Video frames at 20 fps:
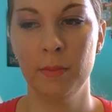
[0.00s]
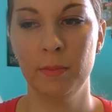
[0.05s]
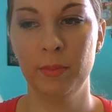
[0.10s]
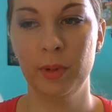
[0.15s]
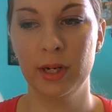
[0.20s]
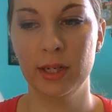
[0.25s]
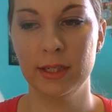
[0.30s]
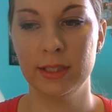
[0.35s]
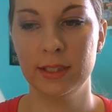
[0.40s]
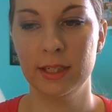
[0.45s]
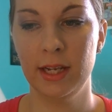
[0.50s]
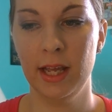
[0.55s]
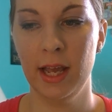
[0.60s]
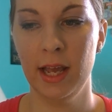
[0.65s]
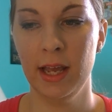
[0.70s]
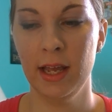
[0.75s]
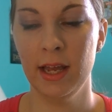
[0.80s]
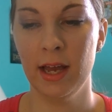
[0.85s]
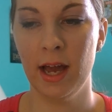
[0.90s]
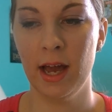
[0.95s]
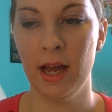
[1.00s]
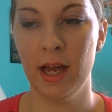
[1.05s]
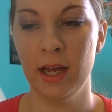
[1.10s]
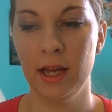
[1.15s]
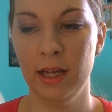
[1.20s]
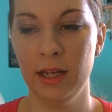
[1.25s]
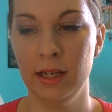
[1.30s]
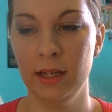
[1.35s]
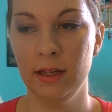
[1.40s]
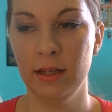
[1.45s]
But today
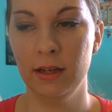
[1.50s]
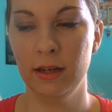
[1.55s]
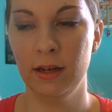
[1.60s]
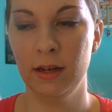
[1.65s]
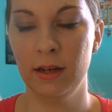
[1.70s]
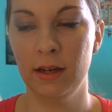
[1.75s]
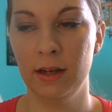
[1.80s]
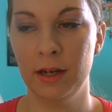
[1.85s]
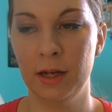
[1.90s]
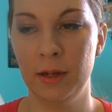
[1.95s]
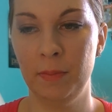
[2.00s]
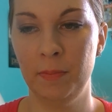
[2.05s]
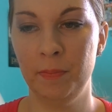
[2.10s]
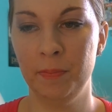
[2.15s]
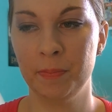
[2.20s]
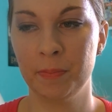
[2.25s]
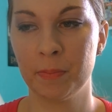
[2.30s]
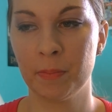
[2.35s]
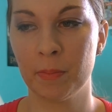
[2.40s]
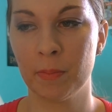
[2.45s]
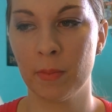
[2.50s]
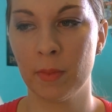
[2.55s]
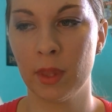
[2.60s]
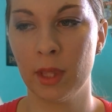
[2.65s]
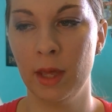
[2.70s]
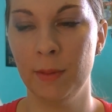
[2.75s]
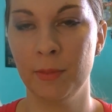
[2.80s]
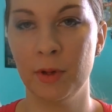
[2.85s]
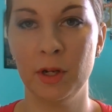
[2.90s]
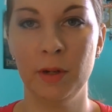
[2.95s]
I am
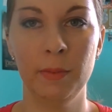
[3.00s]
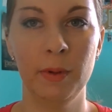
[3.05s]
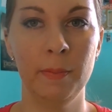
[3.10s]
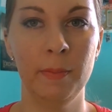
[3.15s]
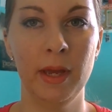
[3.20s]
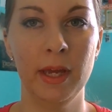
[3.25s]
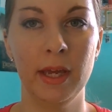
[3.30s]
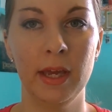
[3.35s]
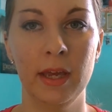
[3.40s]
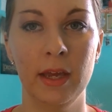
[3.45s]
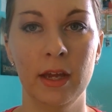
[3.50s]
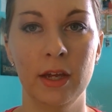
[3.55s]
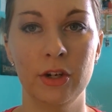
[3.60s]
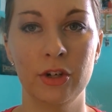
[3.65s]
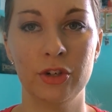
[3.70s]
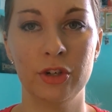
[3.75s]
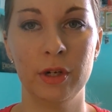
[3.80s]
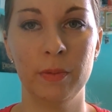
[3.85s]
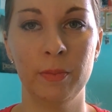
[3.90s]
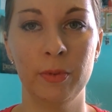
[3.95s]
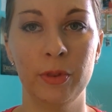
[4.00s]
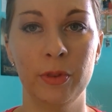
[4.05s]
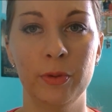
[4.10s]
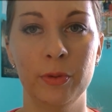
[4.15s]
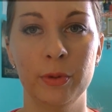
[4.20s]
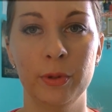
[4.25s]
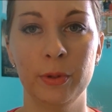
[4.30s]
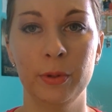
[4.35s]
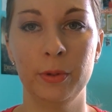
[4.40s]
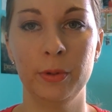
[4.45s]
going to be making a trip
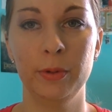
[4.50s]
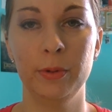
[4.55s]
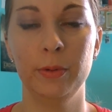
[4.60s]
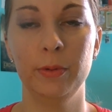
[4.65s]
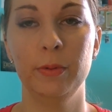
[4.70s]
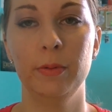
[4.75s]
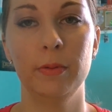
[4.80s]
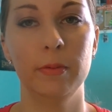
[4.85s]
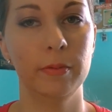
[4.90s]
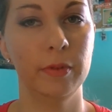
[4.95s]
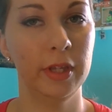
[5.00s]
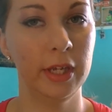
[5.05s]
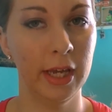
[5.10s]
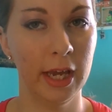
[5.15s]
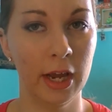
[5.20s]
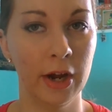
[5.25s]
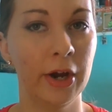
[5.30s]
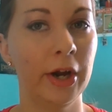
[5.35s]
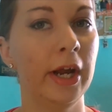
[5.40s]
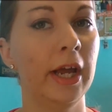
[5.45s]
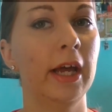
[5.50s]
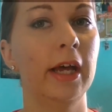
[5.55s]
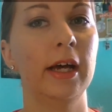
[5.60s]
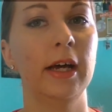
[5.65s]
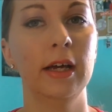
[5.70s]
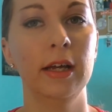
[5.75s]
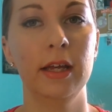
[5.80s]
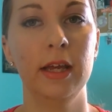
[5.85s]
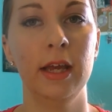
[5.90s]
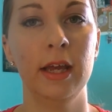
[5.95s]
through the
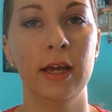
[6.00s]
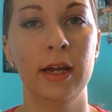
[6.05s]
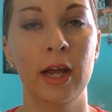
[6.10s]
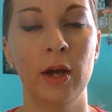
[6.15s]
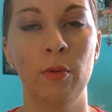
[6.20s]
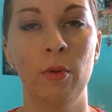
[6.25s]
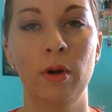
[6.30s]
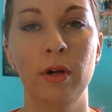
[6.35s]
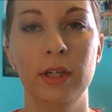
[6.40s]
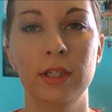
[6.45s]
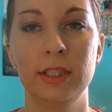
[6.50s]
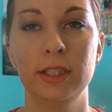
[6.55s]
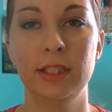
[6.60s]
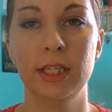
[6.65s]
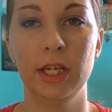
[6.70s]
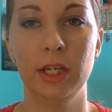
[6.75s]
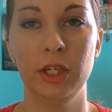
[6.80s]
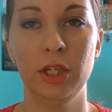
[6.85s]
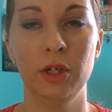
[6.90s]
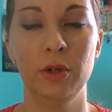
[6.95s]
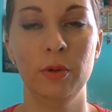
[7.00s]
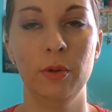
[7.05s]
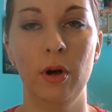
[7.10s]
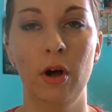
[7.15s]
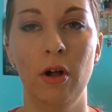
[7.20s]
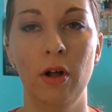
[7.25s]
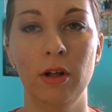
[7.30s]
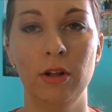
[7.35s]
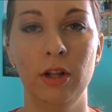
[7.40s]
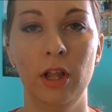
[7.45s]
area, and I wanted to take you
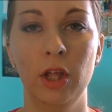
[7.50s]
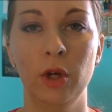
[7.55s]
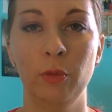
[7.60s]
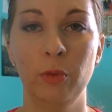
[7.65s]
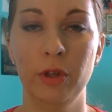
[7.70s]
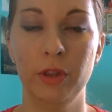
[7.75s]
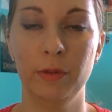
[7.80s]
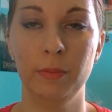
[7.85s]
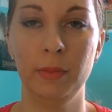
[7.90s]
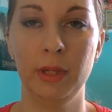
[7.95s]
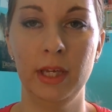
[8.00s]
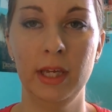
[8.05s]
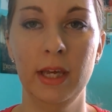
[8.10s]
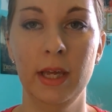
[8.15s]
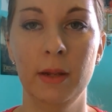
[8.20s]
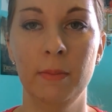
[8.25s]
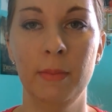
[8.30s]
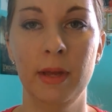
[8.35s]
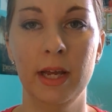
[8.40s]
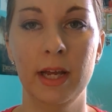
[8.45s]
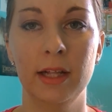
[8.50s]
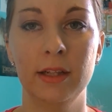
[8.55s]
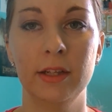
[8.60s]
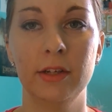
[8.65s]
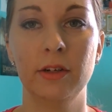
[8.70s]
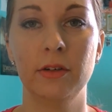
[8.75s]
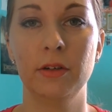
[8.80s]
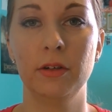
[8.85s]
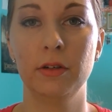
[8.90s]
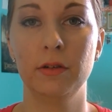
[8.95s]
all along with me and make a
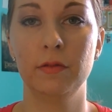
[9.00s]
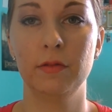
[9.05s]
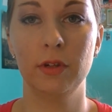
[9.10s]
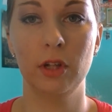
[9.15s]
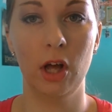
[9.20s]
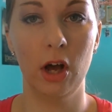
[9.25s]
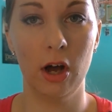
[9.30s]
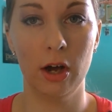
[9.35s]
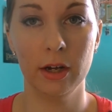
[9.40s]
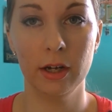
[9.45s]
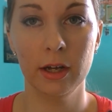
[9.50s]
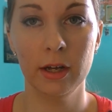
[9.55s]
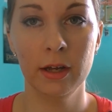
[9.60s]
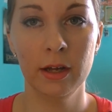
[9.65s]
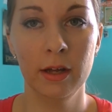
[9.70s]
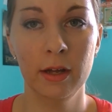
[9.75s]
little vlog.